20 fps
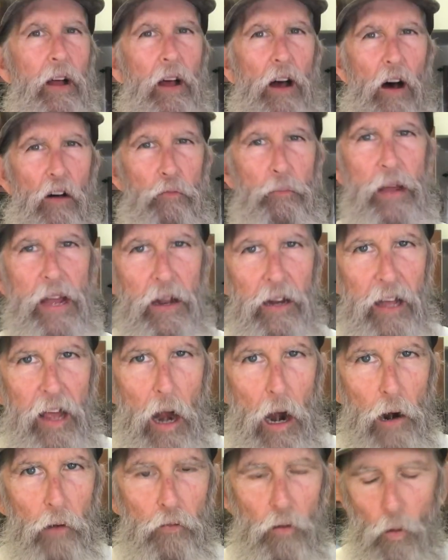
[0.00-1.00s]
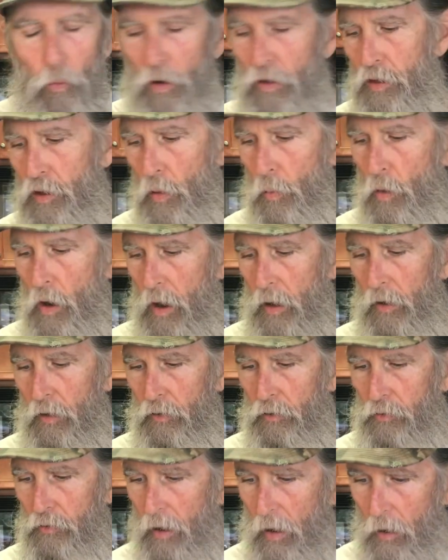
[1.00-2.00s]
of being careful with your water.
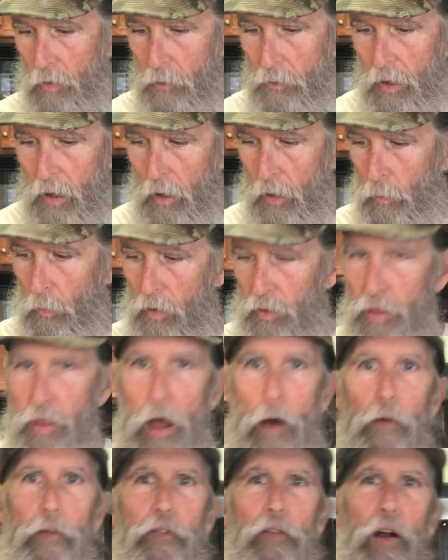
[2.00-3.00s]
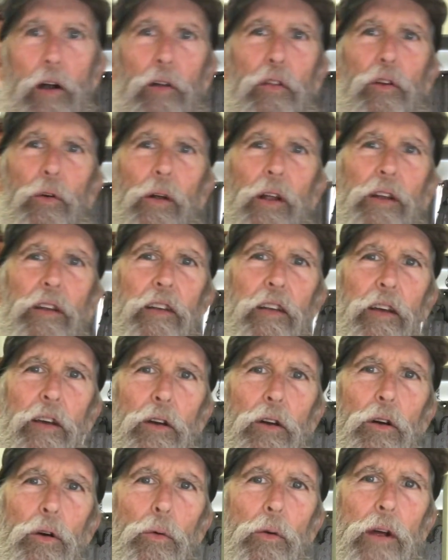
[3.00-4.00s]
So with no further
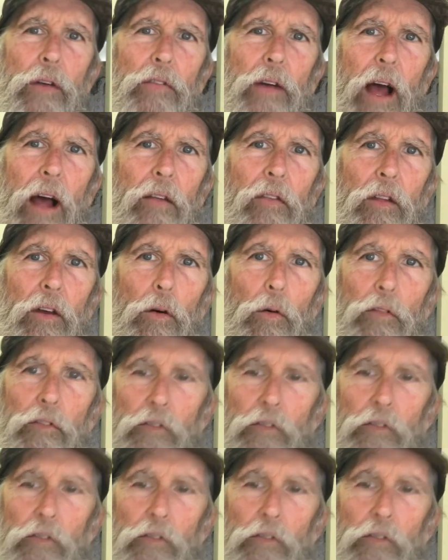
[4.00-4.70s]
ado, we've got the old